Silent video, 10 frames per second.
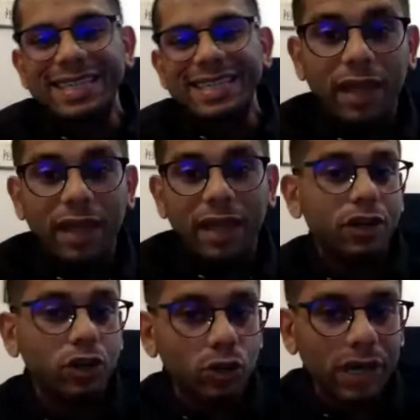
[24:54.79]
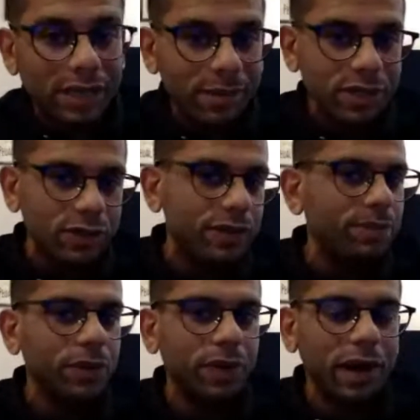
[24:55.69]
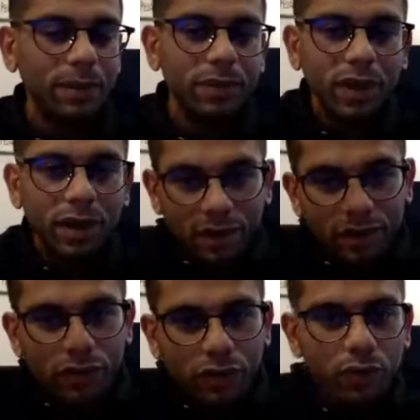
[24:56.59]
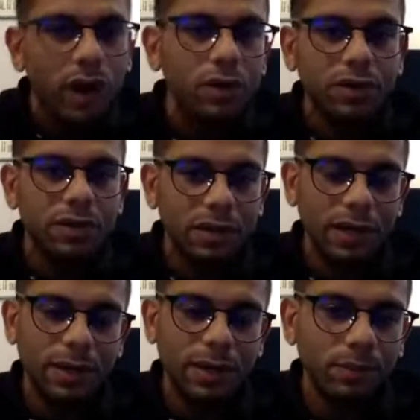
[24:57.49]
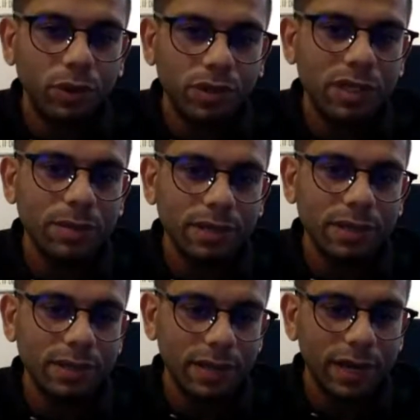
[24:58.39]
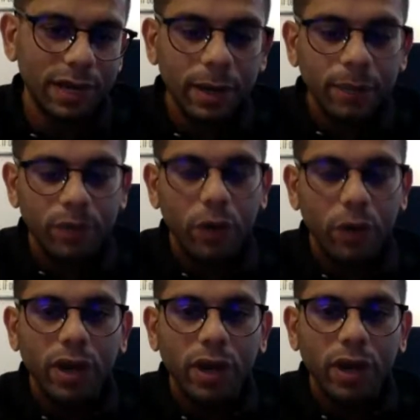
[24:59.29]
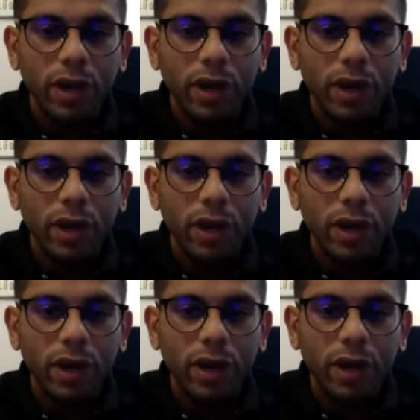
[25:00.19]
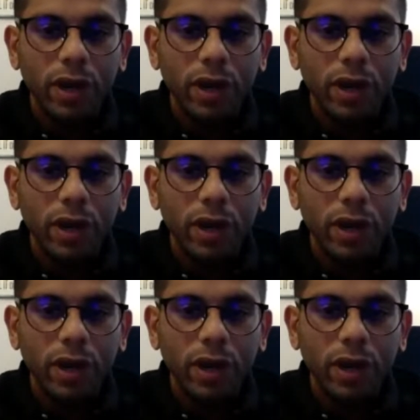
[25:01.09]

And there are two elements of the program that run throughout both semesters, right? Okay, so